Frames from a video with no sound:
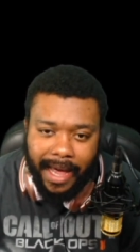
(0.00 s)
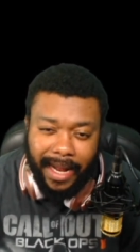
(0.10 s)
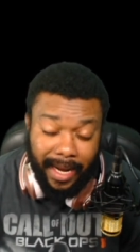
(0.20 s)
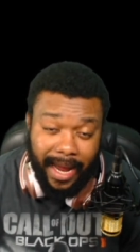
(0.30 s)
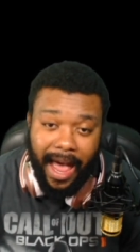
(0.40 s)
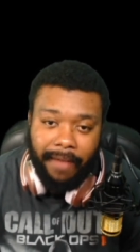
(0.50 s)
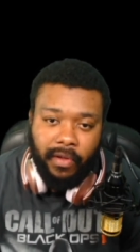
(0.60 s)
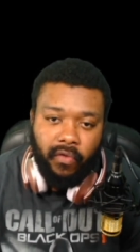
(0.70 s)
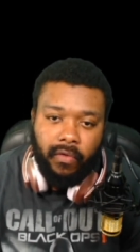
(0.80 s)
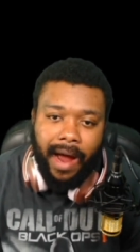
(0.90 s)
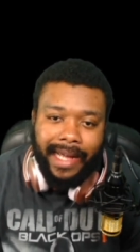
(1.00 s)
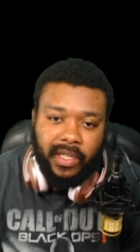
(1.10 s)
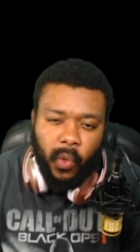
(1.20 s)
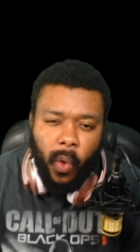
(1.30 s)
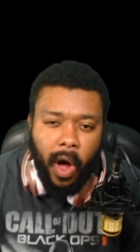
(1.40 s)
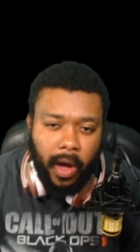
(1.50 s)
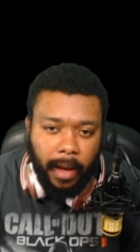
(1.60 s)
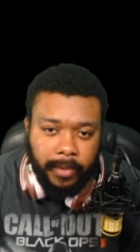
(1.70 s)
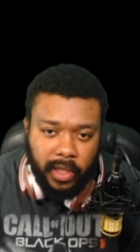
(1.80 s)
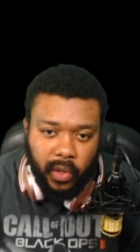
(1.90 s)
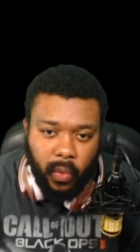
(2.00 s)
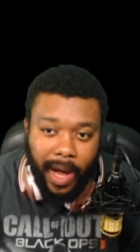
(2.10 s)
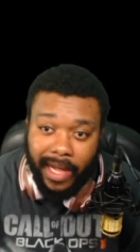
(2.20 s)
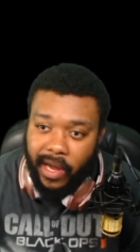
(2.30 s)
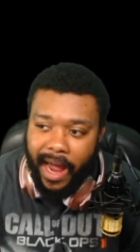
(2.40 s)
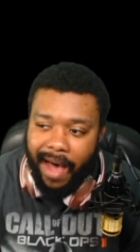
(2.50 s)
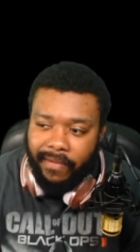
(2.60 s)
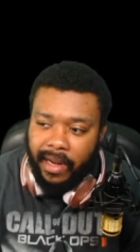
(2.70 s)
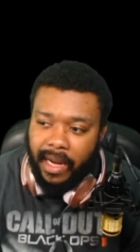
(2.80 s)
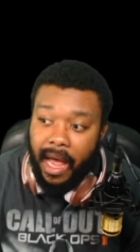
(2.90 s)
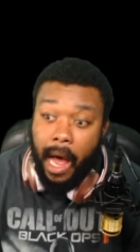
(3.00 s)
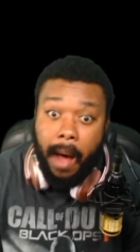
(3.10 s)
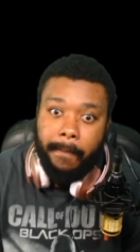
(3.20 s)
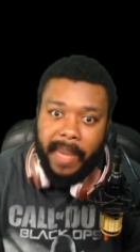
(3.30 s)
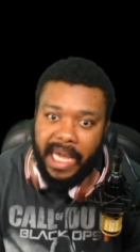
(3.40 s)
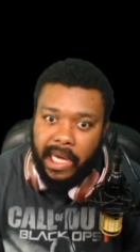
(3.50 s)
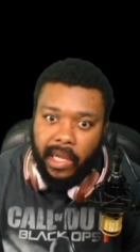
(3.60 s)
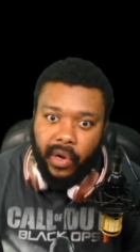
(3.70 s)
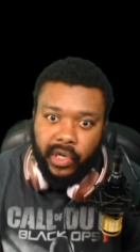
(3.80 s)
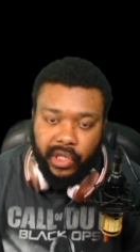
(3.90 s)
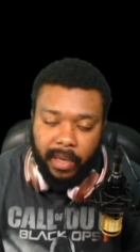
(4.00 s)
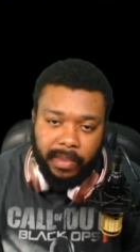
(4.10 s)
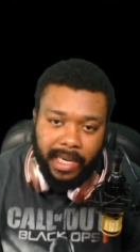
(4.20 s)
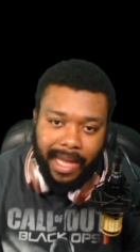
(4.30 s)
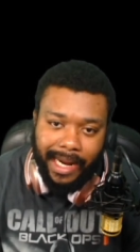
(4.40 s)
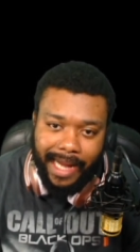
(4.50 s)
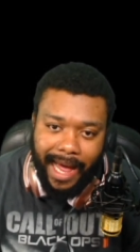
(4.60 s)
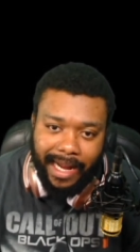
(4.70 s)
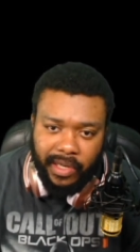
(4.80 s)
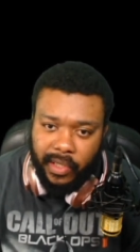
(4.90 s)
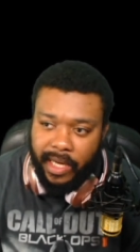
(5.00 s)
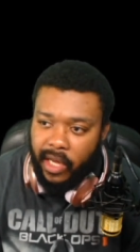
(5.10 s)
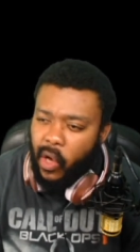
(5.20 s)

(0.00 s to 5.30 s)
that they have the right to walk up to you while you're having a meal or something like that and to tell you,